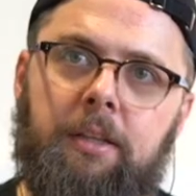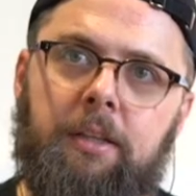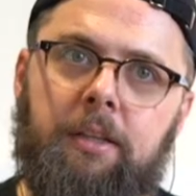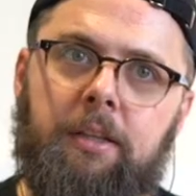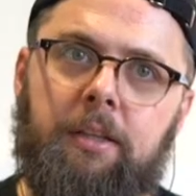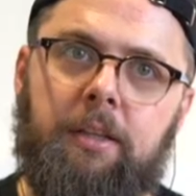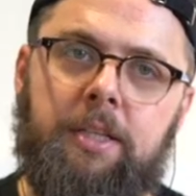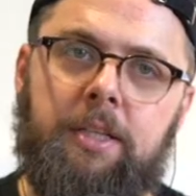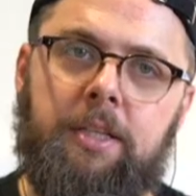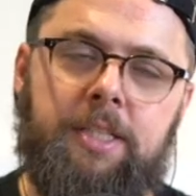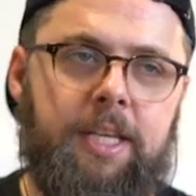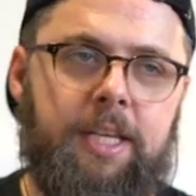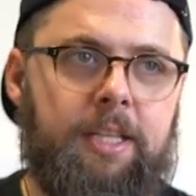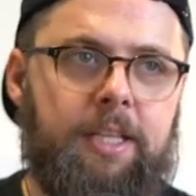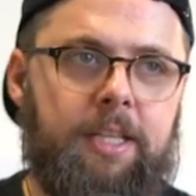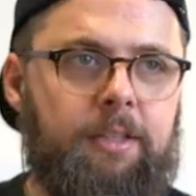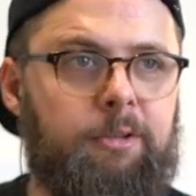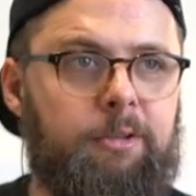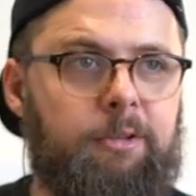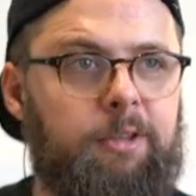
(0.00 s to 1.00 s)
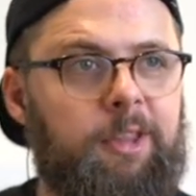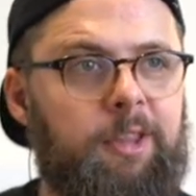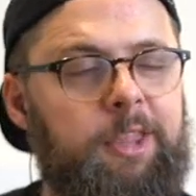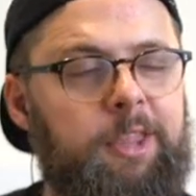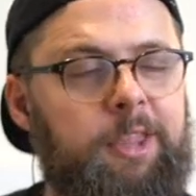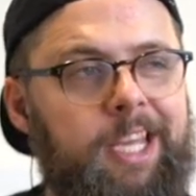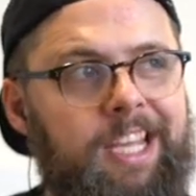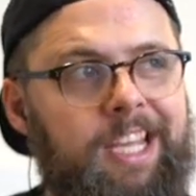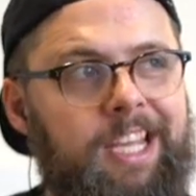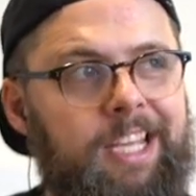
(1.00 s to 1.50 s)
as in
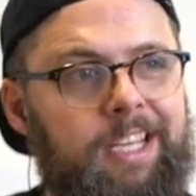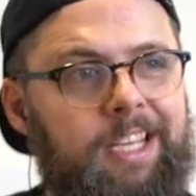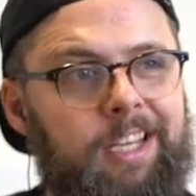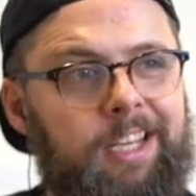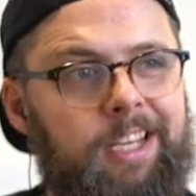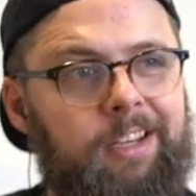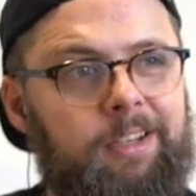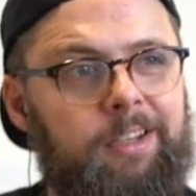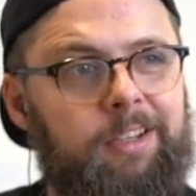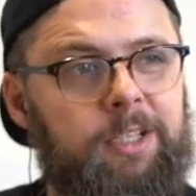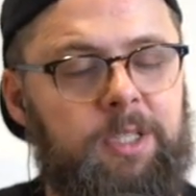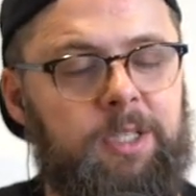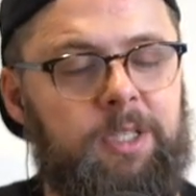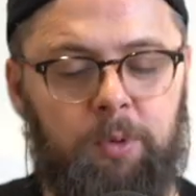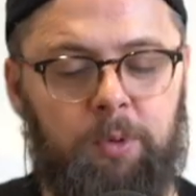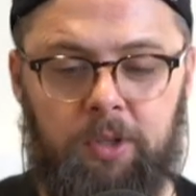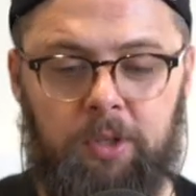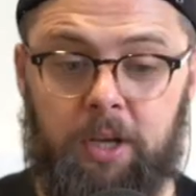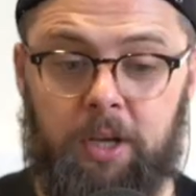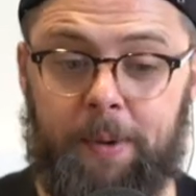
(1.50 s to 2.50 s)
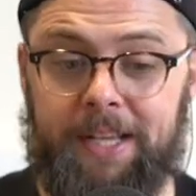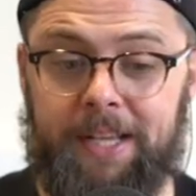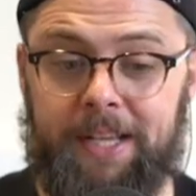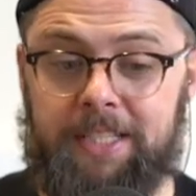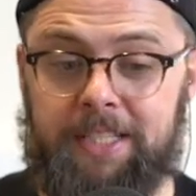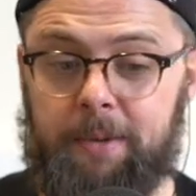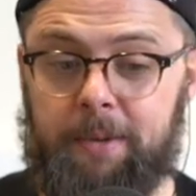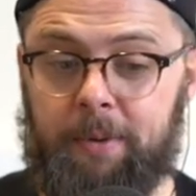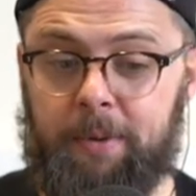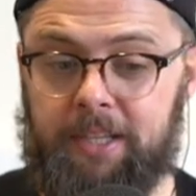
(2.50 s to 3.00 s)
the smaller capacity bikes were